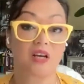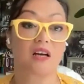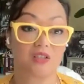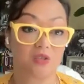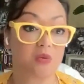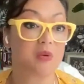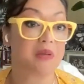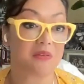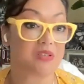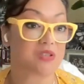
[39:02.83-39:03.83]
talking to
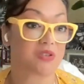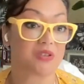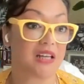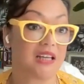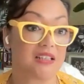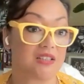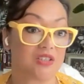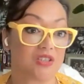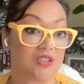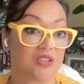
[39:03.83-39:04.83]
women of a certain
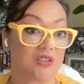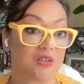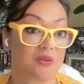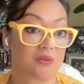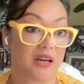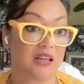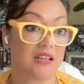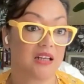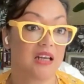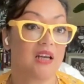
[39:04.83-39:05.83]
age,
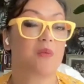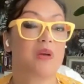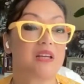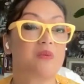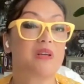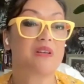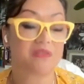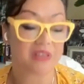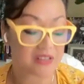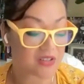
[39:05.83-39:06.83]
right? We can
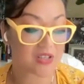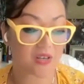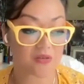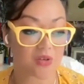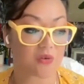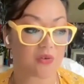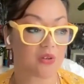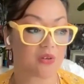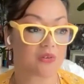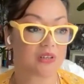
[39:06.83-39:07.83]
reinvent ourselves over and
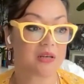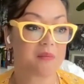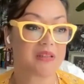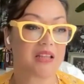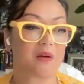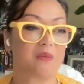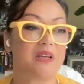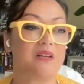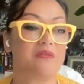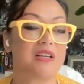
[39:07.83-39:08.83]
over again, but that
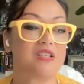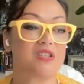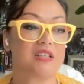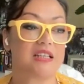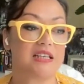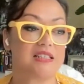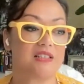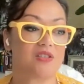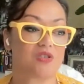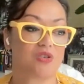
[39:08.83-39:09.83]
reinvention
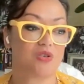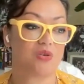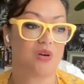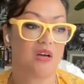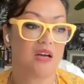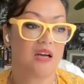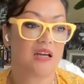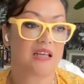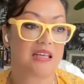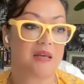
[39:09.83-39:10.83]
isn't to
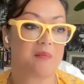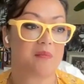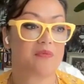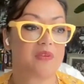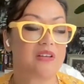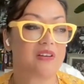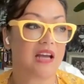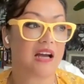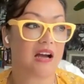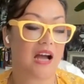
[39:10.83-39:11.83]
keep
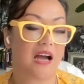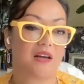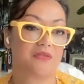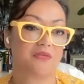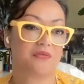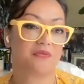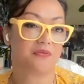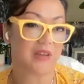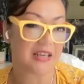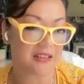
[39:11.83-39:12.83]
figuring out how to
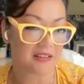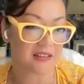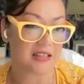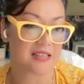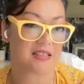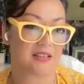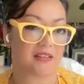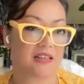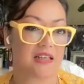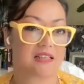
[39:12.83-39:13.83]
fail
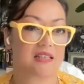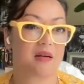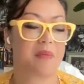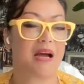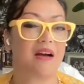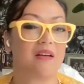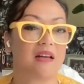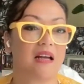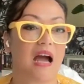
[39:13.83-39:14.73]
necessarily. It's about